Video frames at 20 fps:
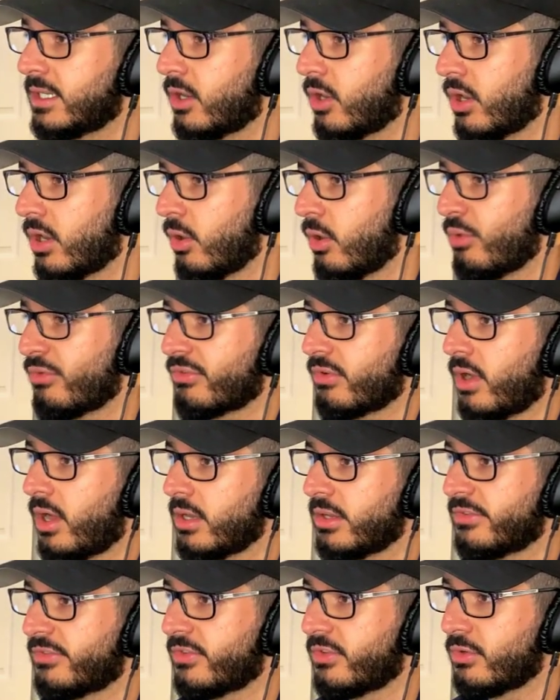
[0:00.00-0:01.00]
overall,
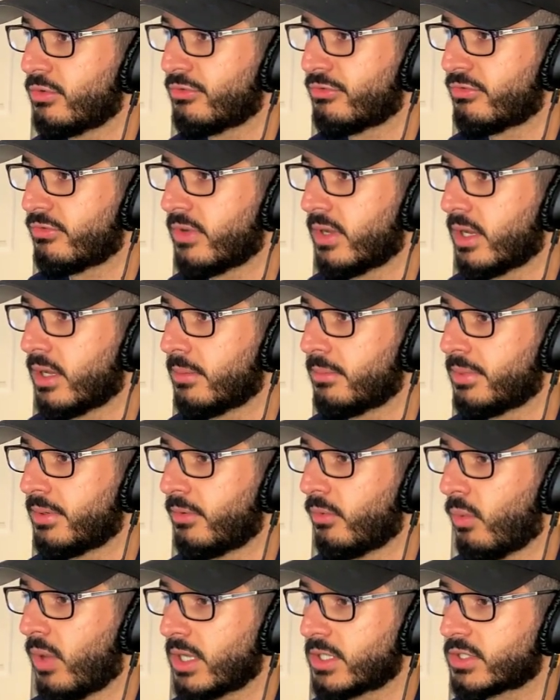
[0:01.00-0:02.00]
if you've
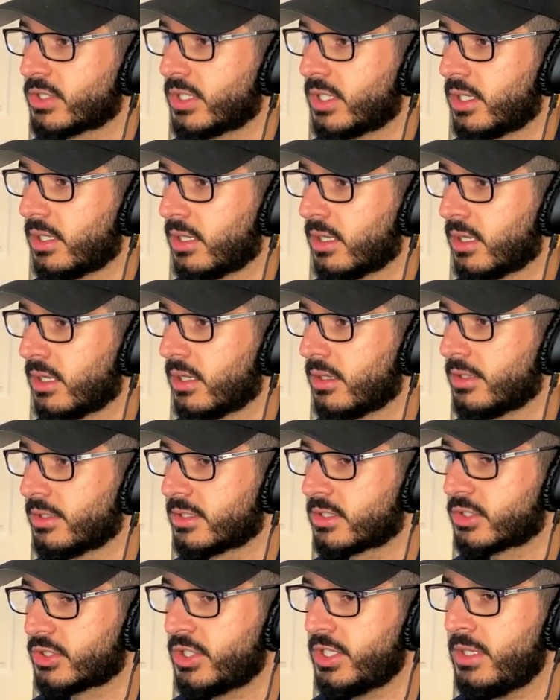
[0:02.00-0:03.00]
been watching the
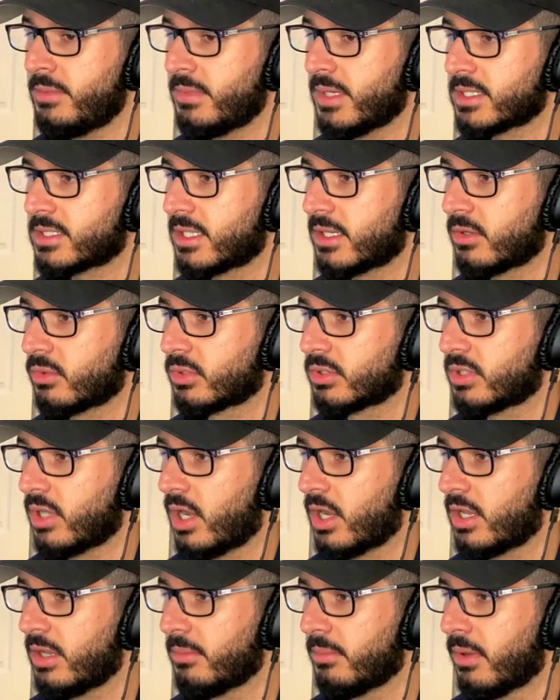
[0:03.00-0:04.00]
stream yesterday, we we're
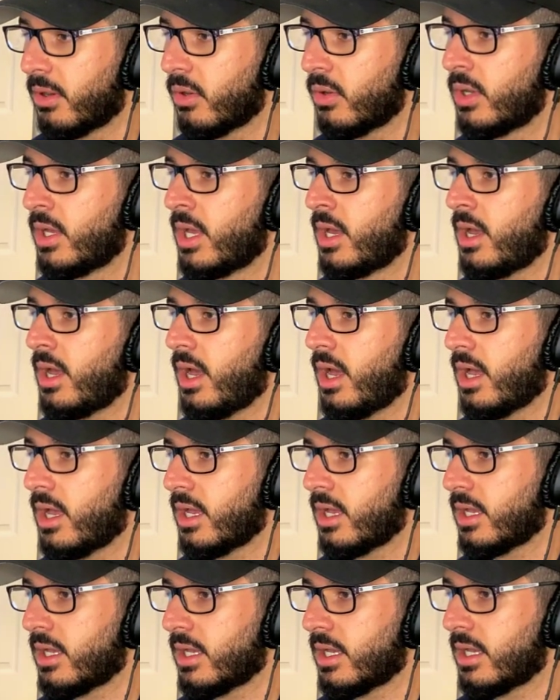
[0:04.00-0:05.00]
talking about uh,
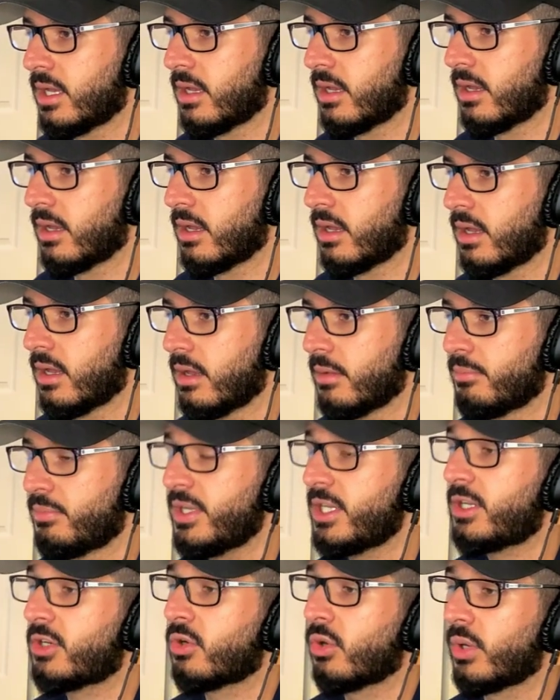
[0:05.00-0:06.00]
uh, uh,
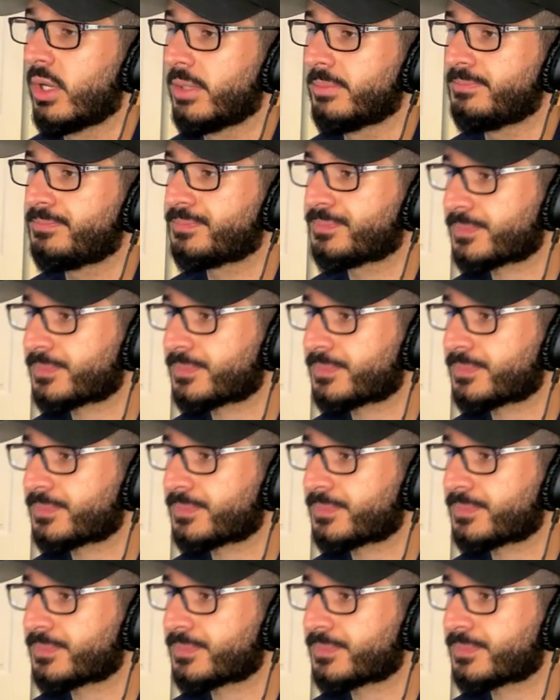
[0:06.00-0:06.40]
Bitcoin